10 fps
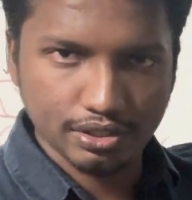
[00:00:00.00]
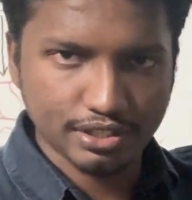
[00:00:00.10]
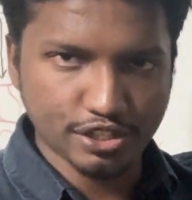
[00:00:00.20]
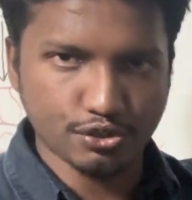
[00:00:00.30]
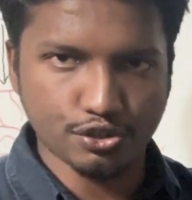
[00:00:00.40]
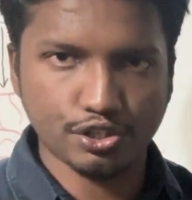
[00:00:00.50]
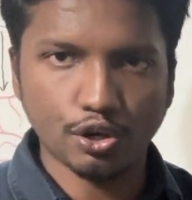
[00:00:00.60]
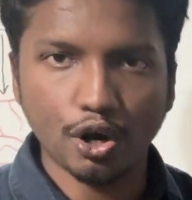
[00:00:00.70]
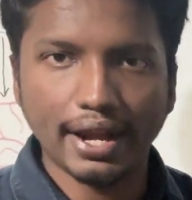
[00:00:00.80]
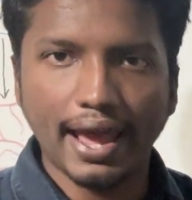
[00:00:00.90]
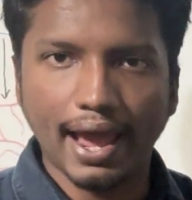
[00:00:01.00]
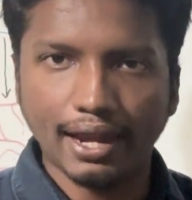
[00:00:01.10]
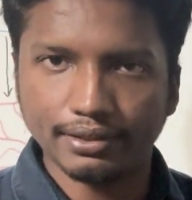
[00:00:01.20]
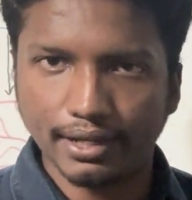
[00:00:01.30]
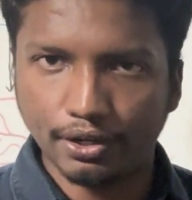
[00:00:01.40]
testosterone
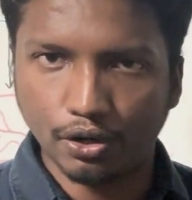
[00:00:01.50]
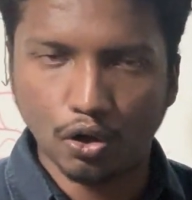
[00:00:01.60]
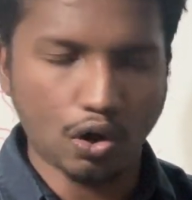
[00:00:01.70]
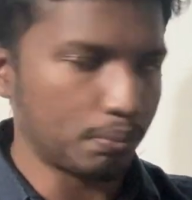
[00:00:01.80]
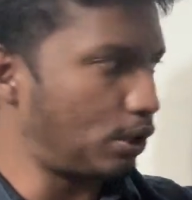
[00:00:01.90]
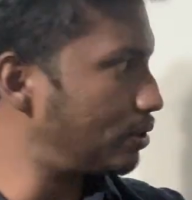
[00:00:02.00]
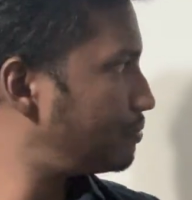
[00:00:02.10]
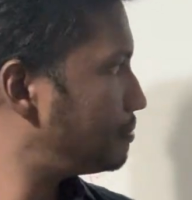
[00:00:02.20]
and thyroid hormone.